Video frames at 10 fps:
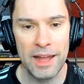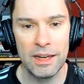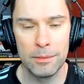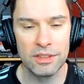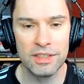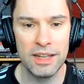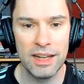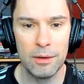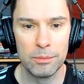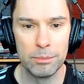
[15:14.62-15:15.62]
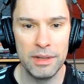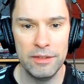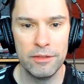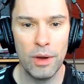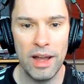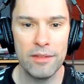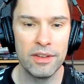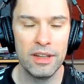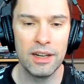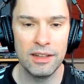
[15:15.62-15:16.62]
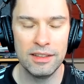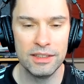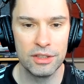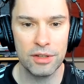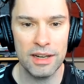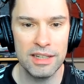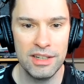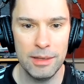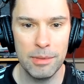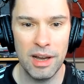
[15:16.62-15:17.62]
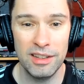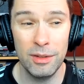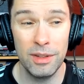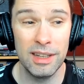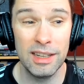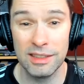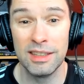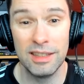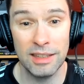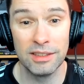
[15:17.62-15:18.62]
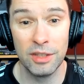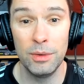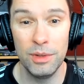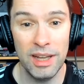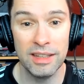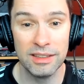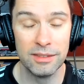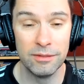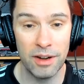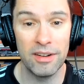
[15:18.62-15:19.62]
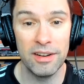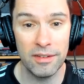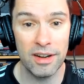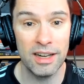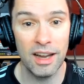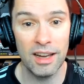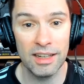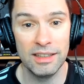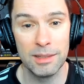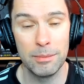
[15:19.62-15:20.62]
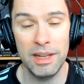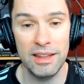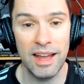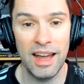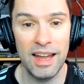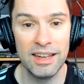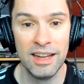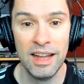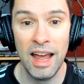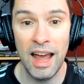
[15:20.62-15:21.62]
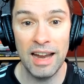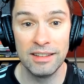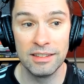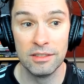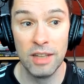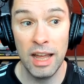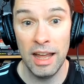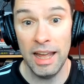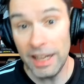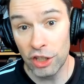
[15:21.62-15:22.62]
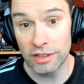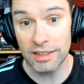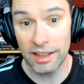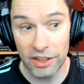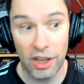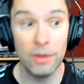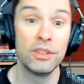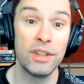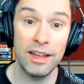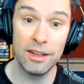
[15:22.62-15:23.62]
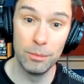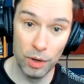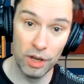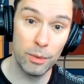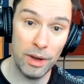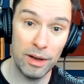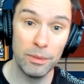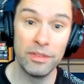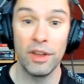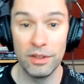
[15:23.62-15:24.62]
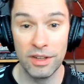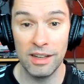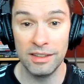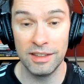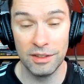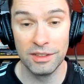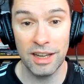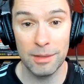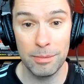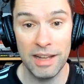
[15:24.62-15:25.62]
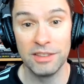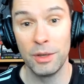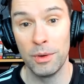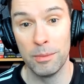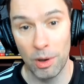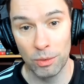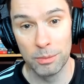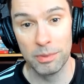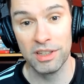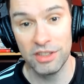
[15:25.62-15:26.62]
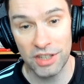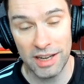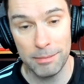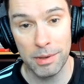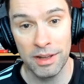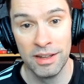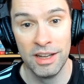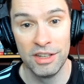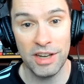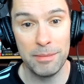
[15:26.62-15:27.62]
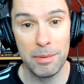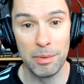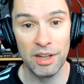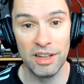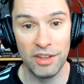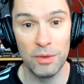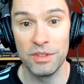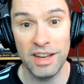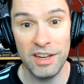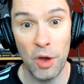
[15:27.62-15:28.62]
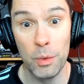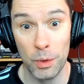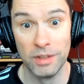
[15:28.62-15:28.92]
And I'm not saying that will be forever United's strategy, but I do think it's in the next 2 years very, very likely to be that. And he looks like a coach that can work well with those kind of players who are moldable and shapeable and don't say no.